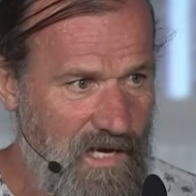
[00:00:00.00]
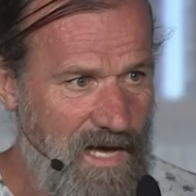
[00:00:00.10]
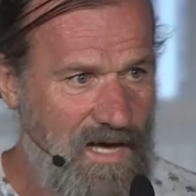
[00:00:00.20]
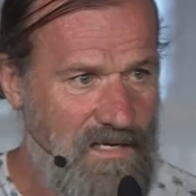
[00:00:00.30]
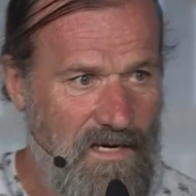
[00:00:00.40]

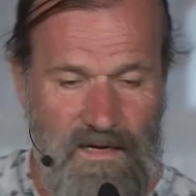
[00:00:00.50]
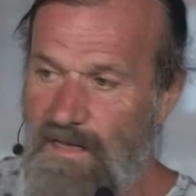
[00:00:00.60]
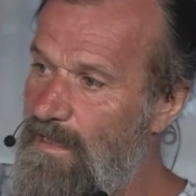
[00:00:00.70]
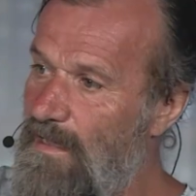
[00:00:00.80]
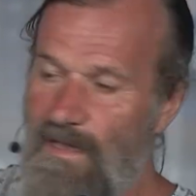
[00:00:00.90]
again,
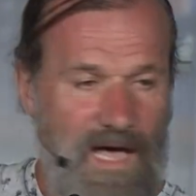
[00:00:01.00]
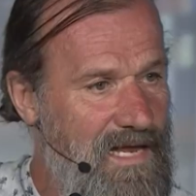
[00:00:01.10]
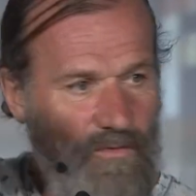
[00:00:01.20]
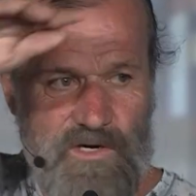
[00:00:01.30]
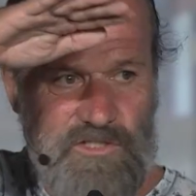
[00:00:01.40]
and
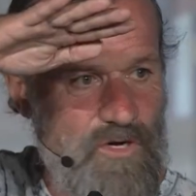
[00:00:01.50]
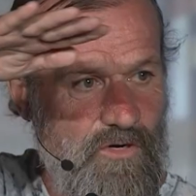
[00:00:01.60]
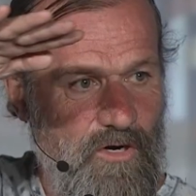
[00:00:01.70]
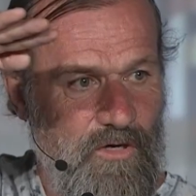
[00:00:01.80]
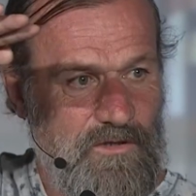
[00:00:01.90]
there was no
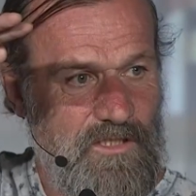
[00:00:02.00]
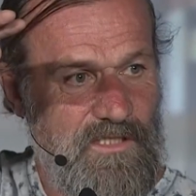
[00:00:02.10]
cold.